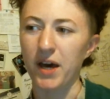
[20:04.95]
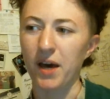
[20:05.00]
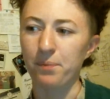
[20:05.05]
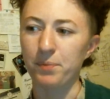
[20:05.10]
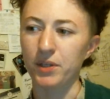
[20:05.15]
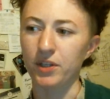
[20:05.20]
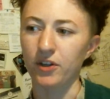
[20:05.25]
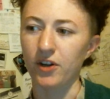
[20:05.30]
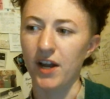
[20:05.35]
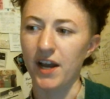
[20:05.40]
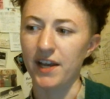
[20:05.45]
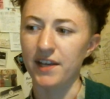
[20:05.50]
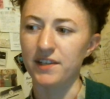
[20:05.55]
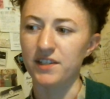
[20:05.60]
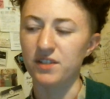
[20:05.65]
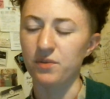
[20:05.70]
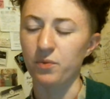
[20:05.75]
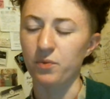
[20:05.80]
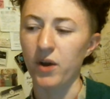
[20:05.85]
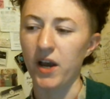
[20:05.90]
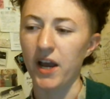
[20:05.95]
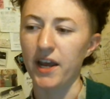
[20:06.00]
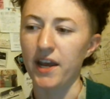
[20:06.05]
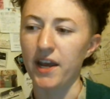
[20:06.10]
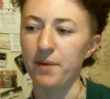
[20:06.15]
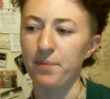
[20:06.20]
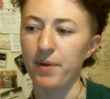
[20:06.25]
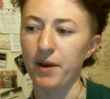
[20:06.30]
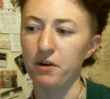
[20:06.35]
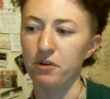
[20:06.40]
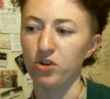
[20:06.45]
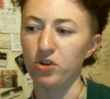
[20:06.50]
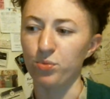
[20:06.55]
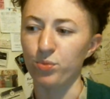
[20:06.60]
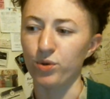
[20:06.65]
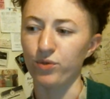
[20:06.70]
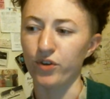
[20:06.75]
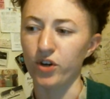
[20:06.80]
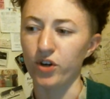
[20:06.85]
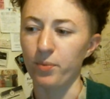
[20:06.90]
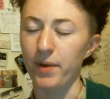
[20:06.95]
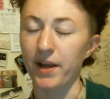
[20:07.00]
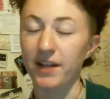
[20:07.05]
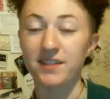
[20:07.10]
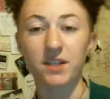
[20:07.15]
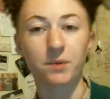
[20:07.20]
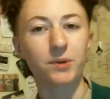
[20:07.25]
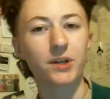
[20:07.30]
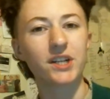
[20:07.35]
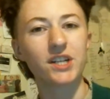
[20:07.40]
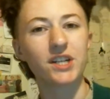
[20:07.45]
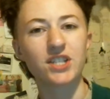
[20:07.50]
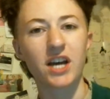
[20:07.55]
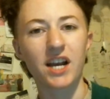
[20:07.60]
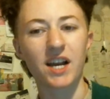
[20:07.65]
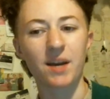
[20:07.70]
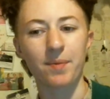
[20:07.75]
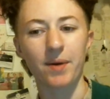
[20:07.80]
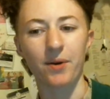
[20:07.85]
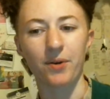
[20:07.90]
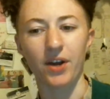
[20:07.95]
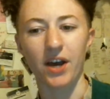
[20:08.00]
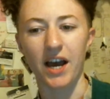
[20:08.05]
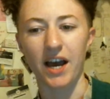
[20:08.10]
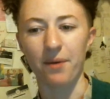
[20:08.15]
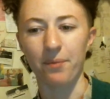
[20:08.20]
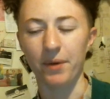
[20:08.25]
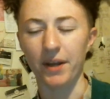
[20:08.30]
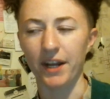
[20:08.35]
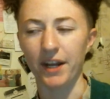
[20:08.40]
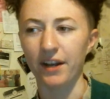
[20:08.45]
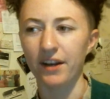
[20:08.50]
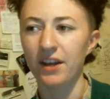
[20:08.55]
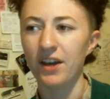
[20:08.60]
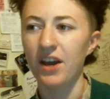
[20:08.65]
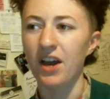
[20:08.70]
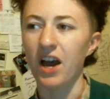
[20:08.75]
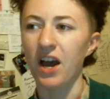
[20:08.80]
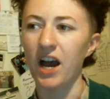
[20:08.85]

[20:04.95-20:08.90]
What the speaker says: popularized YA paranormal romance that we're going to talk about in a hot minute.